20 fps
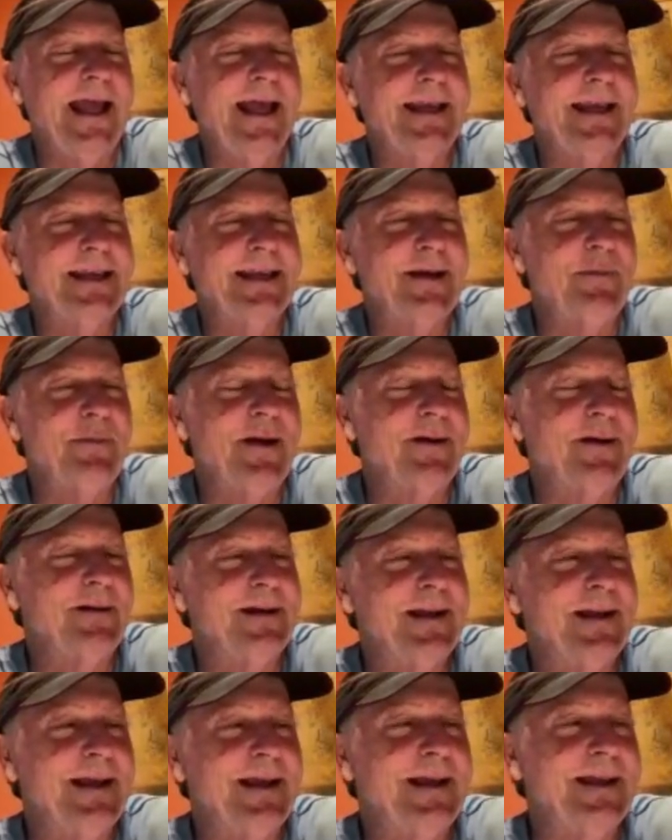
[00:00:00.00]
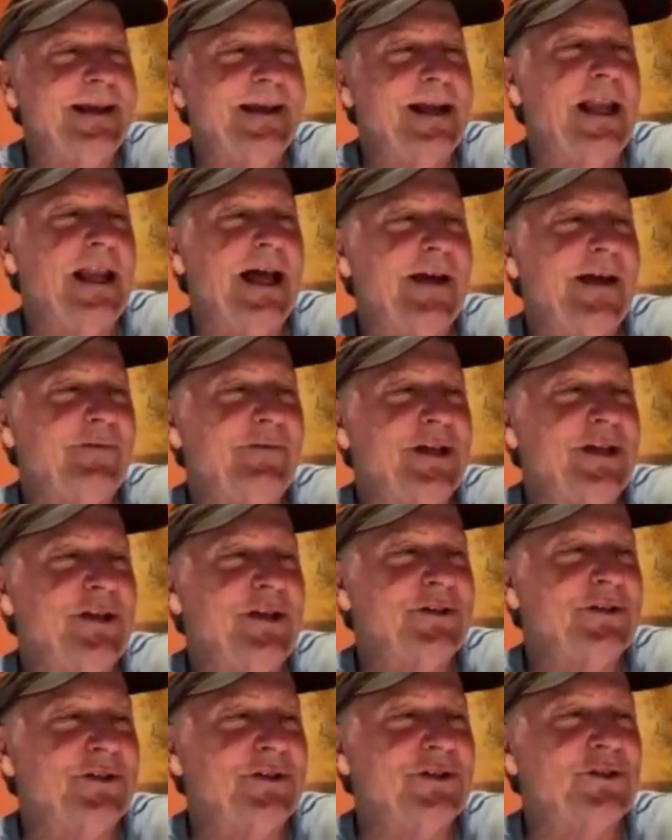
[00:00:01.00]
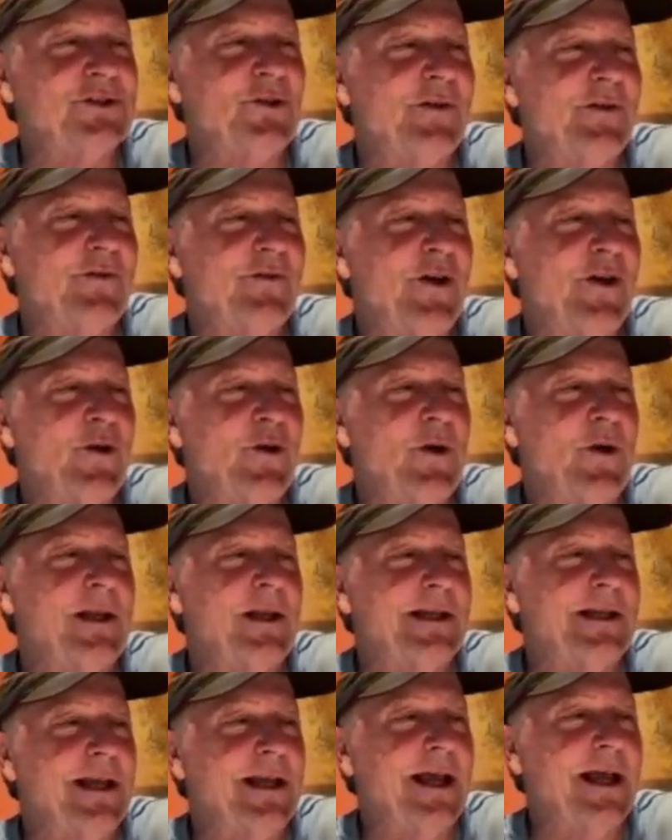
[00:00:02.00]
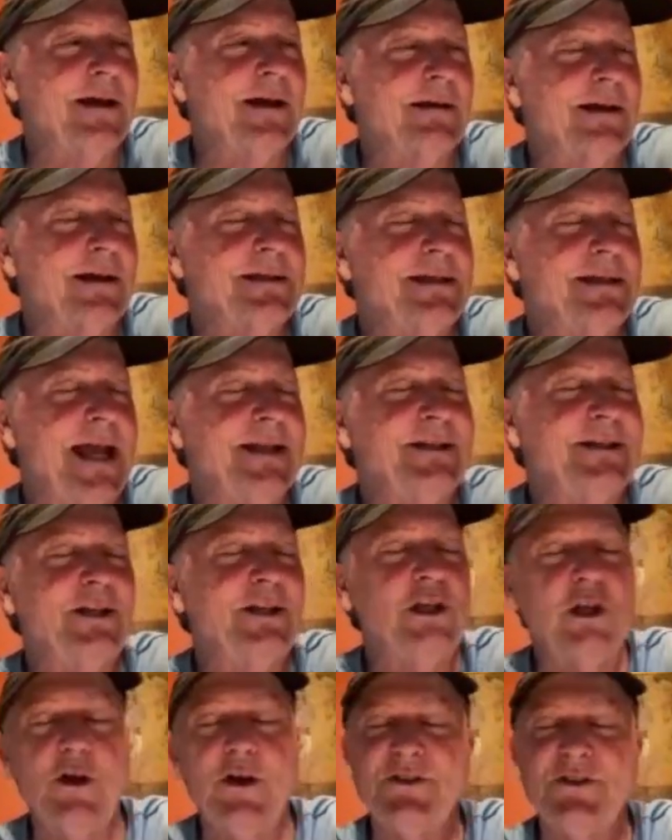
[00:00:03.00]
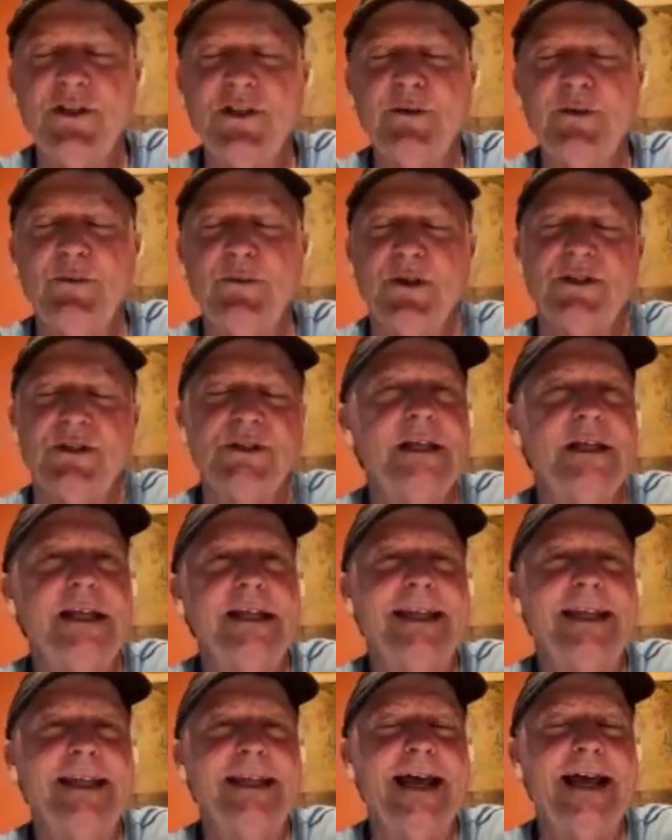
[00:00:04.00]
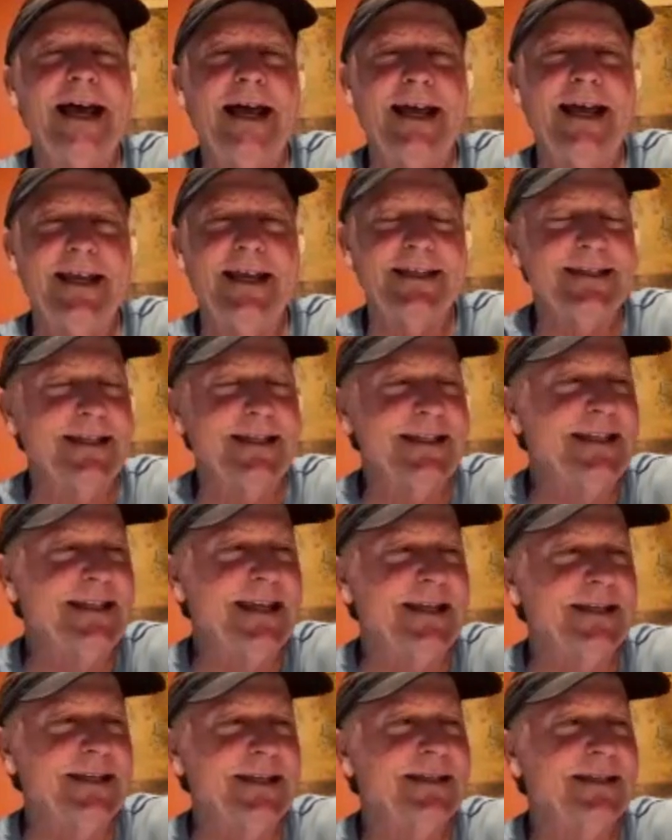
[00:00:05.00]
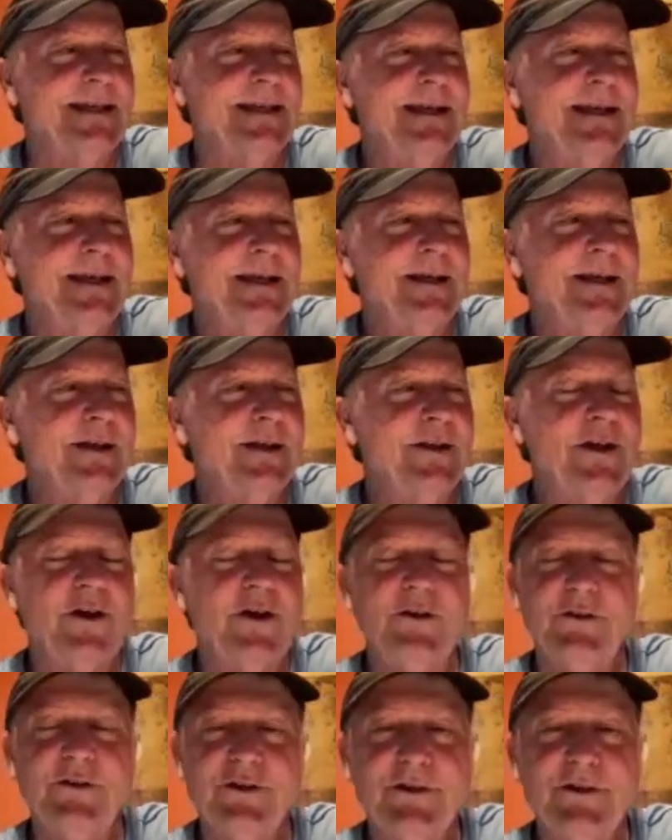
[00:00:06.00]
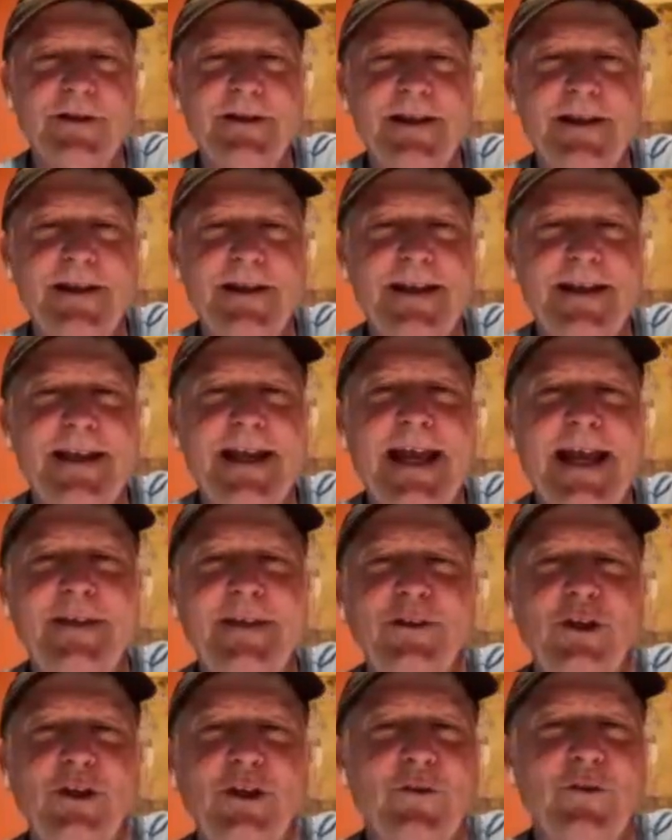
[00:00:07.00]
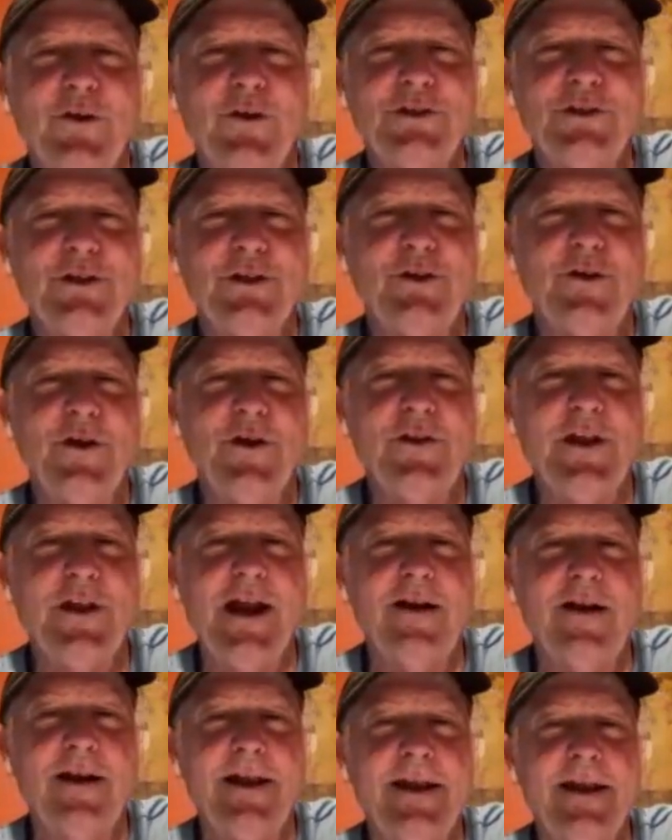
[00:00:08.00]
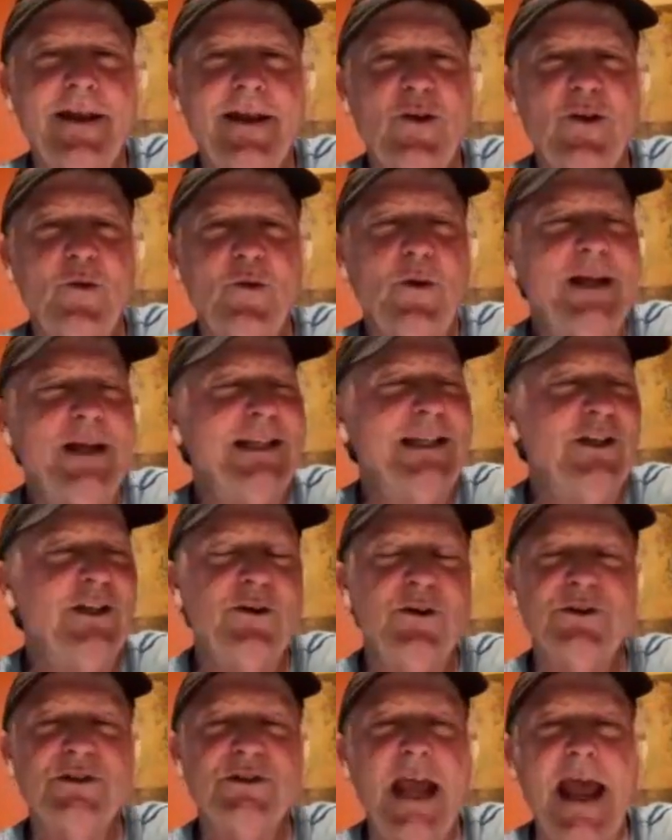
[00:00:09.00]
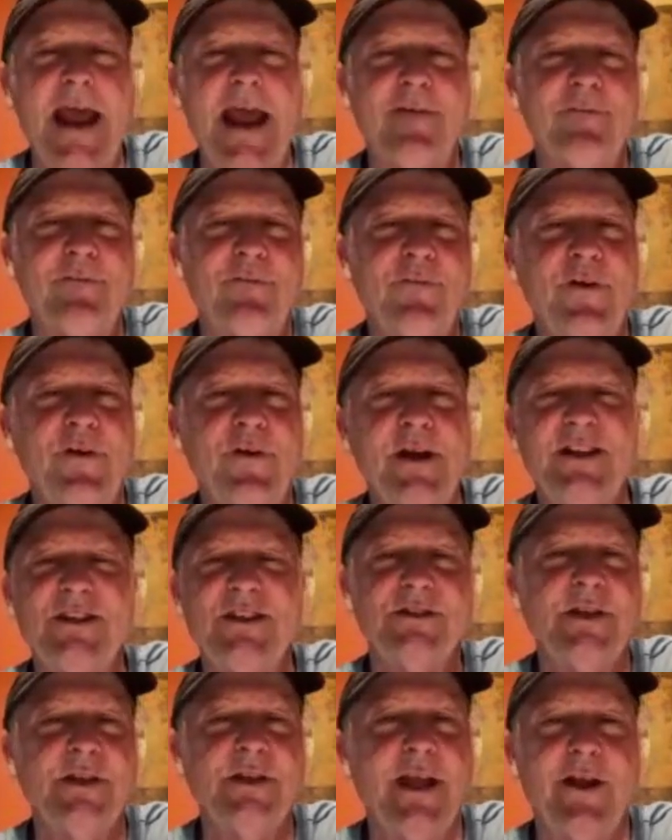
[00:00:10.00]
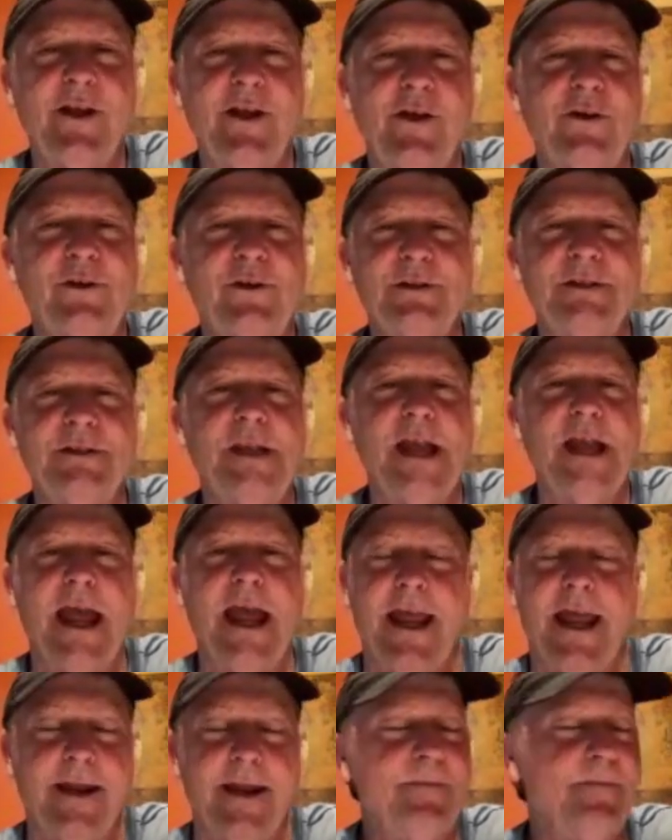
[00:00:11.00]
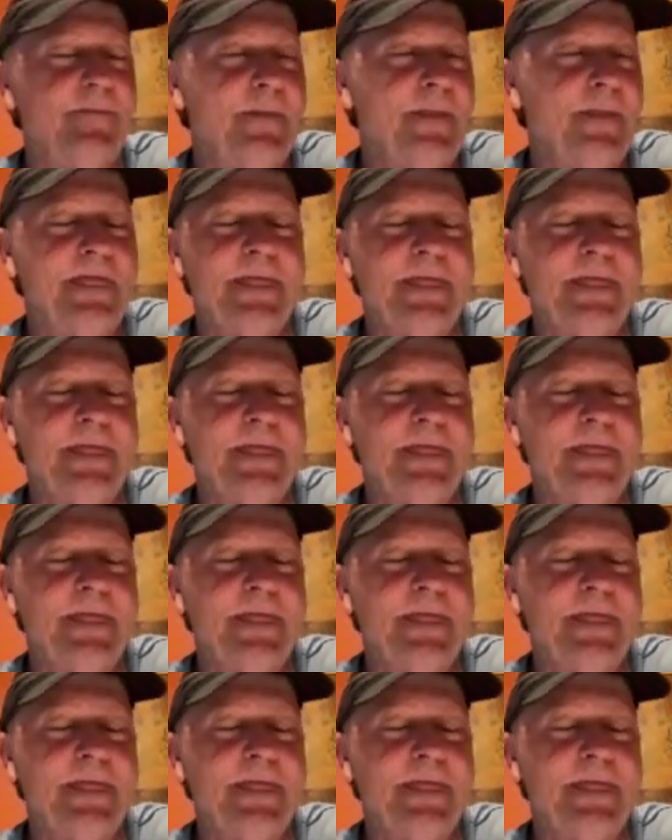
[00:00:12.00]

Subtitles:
And apparently, and Clive tells the story very well, Danielle looks at him with steely eyes and says, Coach, at the University of North Carolina, we lose every single day.